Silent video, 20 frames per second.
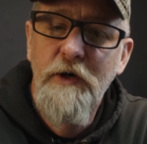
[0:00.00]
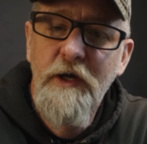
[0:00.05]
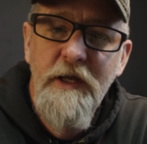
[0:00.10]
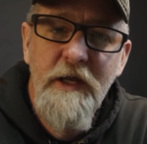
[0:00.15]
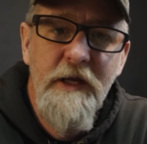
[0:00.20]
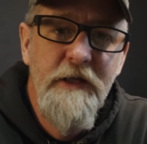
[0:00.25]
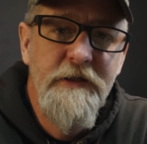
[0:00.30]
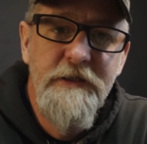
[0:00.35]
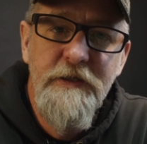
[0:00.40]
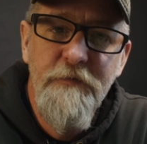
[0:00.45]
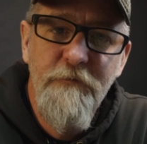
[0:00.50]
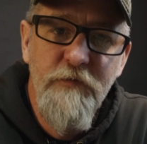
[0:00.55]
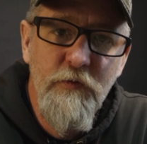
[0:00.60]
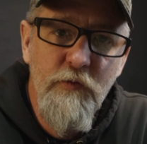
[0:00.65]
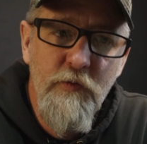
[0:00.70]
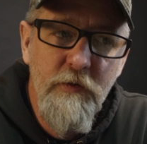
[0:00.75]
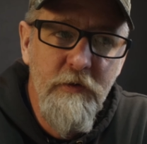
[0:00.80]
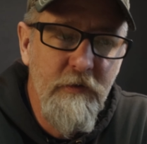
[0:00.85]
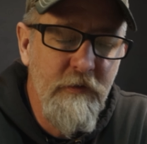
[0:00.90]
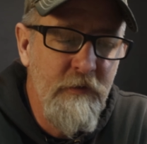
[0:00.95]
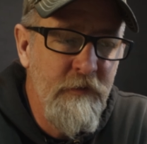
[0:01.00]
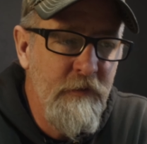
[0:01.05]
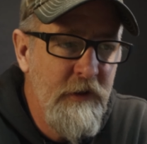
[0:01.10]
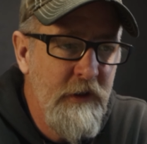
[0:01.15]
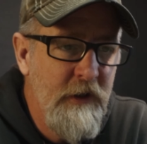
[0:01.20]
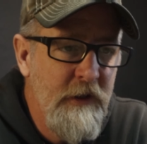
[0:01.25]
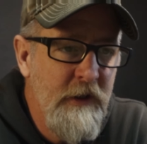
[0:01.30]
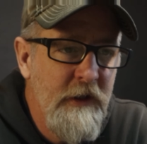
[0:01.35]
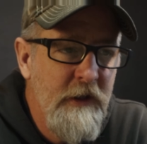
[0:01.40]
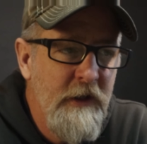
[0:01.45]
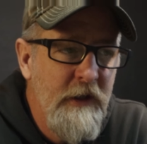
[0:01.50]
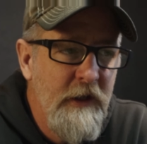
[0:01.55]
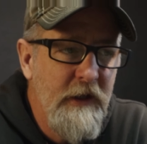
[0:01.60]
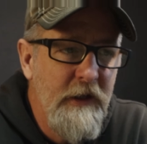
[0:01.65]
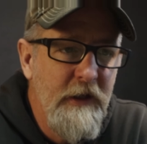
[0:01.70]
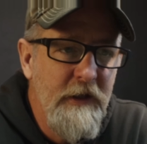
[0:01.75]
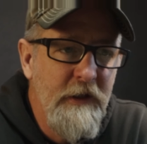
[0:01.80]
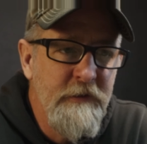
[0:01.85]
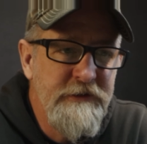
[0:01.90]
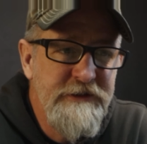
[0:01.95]
I had to give it a whirl.
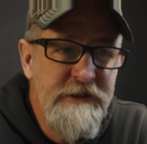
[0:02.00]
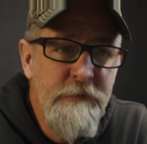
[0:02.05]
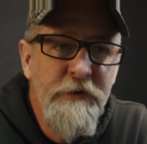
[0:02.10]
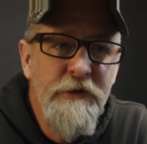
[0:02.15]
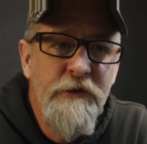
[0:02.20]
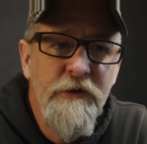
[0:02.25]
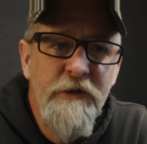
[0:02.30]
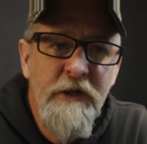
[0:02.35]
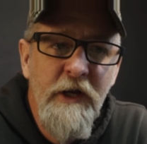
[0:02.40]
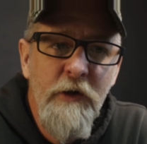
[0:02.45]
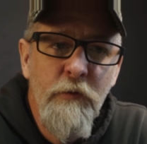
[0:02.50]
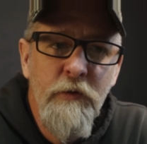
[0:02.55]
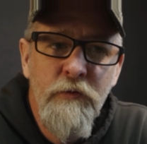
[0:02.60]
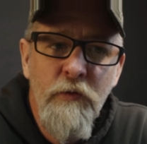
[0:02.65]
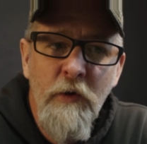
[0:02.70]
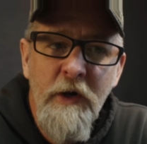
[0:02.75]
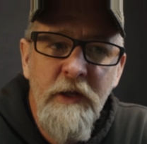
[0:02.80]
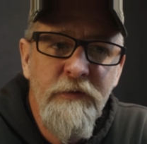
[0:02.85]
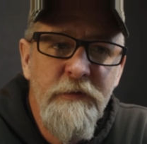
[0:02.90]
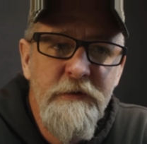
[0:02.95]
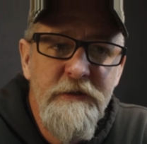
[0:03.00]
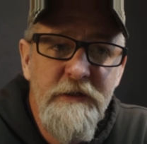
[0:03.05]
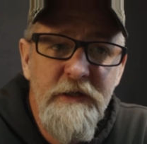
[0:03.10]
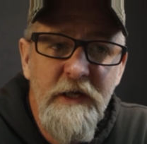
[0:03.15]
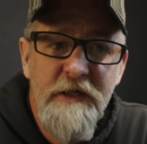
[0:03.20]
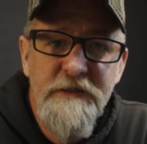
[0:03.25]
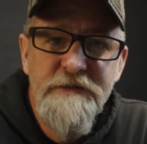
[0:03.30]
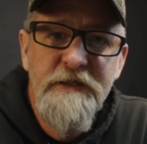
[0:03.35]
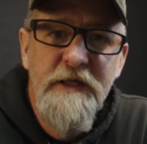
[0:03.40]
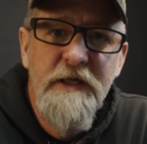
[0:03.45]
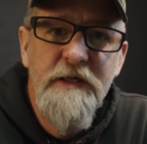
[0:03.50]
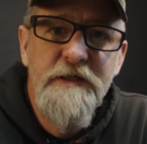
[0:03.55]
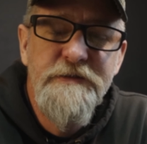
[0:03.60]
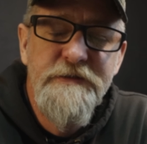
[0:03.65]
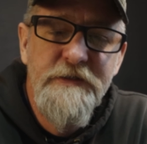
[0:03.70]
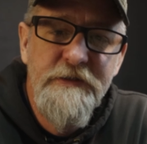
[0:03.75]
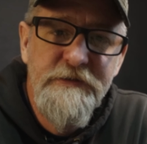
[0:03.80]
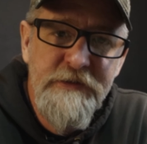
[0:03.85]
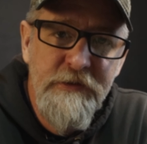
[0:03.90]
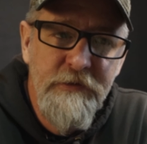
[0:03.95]
Uh, typically I would rent the S K
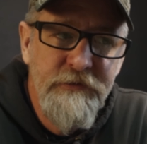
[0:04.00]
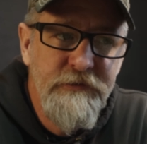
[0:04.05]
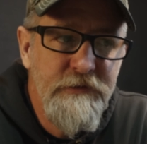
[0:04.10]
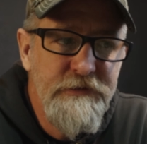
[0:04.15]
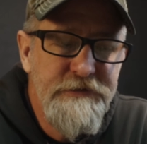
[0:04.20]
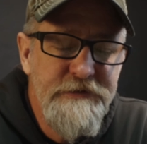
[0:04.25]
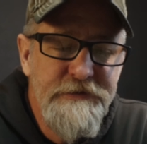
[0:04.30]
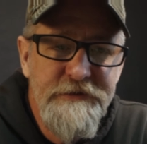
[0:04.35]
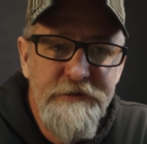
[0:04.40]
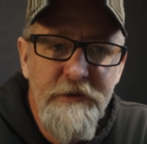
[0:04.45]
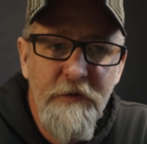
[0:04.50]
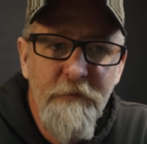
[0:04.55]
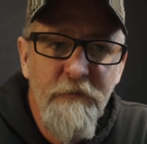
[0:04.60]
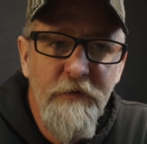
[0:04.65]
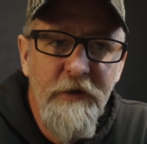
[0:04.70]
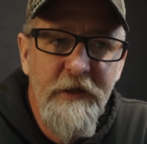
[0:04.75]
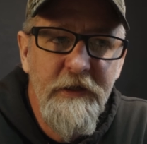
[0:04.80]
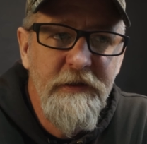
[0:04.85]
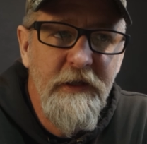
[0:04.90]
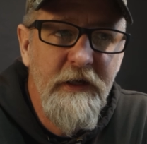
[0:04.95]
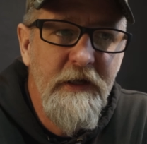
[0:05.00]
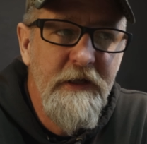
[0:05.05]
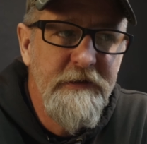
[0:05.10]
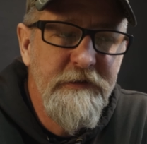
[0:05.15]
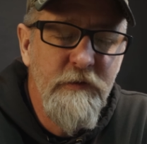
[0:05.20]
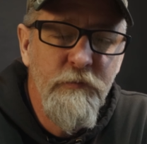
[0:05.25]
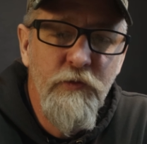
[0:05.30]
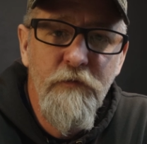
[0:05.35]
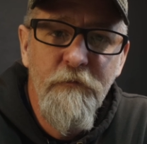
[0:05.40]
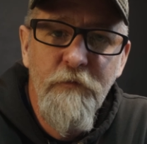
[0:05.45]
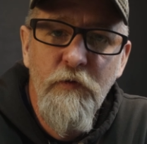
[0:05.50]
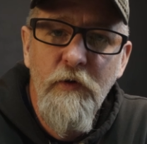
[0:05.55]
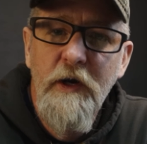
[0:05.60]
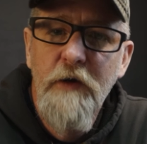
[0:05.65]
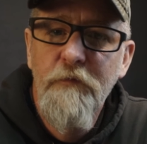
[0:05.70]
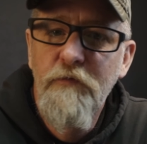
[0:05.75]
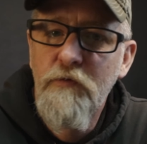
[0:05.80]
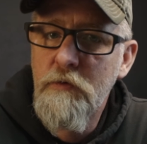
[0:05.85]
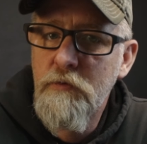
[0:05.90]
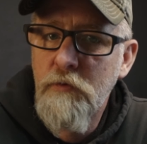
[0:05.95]
six hundreds and stuff like that to move
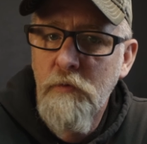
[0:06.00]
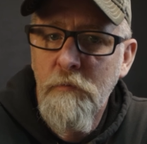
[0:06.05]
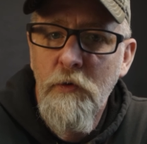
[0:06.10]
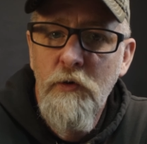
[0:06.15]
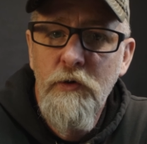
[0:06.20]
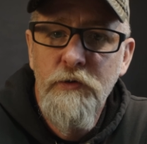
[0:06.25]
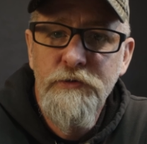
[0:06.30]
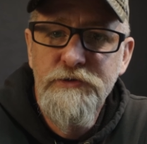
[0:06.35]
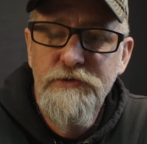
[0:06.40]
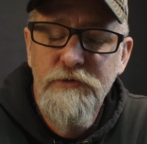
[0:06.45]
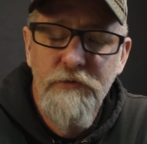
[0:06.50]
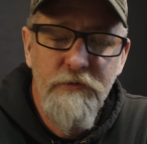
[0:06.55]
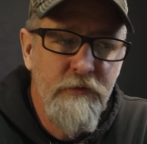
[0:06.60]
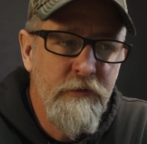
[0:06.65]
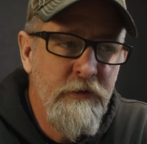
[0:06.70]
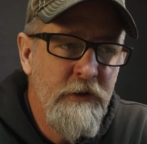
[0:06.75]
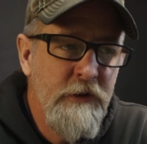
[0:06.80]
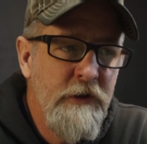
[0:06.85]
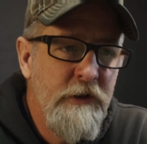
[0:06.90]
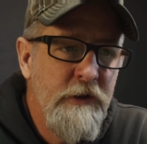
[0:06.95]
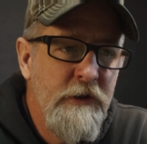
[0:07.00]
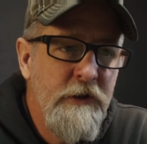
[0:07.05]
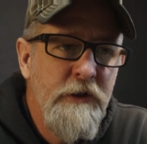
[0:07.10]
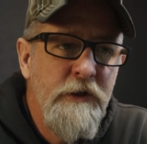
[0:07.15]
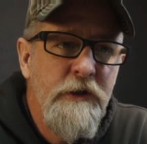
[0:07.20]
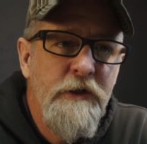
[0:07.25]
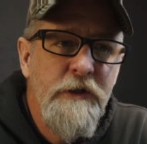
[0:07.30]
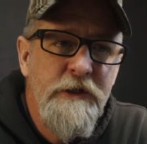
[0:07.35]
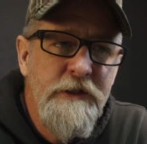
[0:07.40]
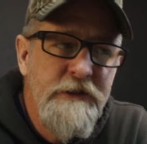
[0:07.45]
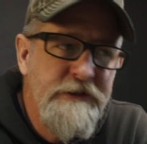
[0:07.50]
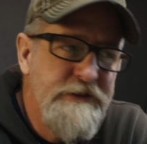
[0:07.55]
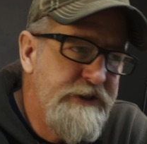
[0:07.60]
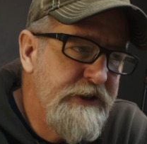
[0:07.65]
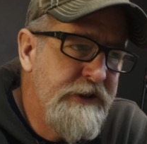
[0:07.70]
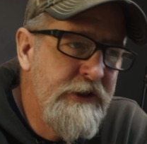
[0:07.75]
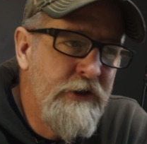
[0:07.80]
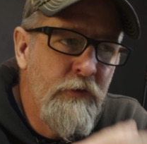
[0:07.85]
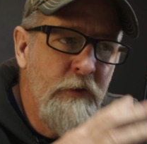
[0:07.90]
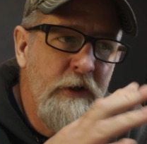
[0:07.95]
gravel or mulch or
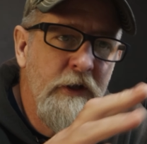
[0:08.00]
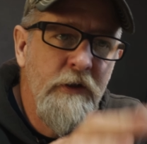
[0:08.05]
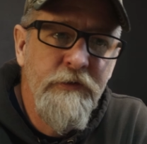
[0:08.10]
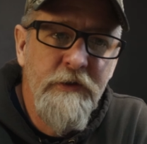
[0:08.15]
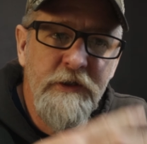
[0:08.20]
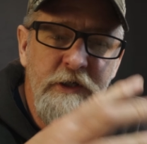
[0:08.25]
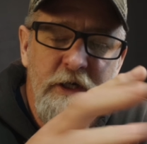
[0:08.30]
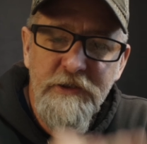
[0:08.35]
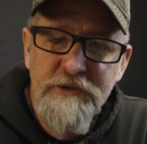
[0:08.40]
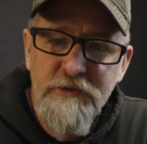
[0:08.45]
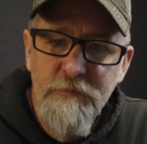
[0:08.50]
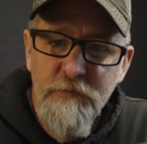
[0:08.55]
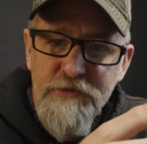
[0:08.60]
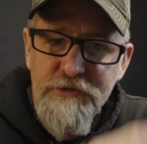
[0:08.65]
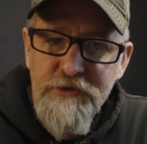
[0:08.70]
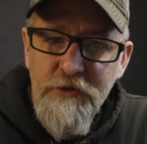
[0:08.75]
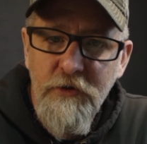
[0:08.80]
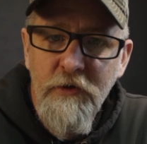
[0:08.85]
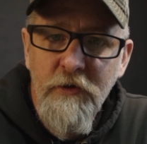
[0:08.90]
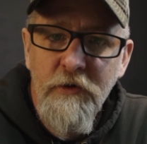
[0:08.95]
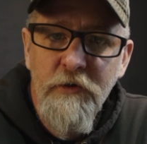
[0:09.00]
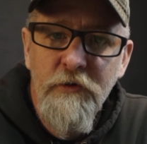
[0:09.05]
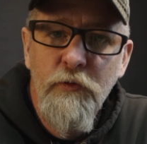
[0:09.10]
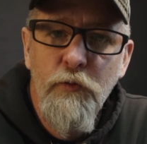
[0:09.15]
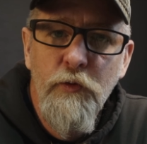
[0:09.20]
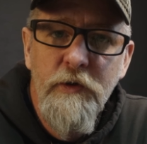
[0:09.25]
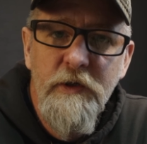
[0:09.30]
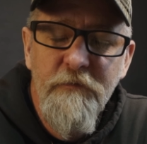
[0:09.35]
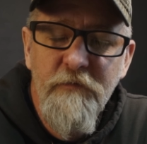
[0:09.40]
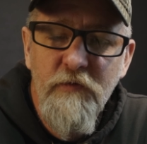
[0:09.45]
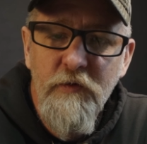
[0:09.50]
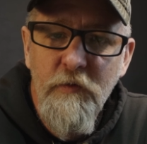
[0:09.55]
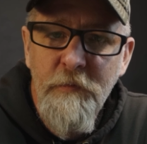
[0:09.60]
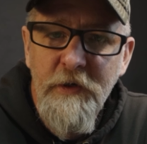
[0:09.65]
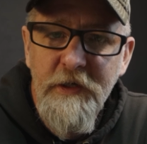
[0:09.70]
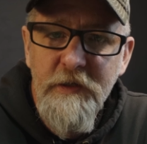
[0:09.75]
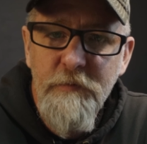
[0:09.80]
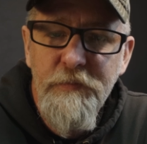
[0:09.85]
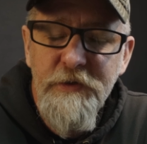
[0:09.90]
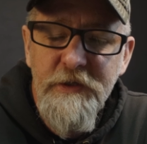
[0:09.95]
digging around the customer's yard or whatever it
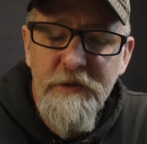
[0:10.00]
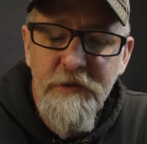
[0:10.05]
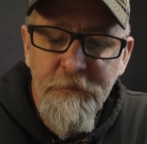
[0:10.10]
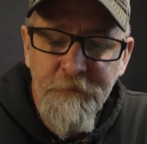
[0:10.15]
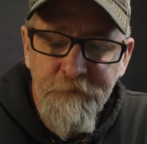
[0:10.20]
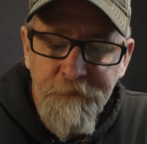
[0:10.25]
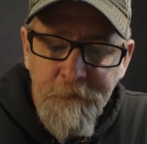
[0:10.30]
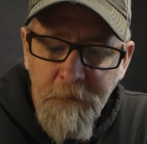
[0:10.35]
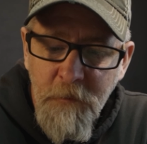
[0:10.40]
might be.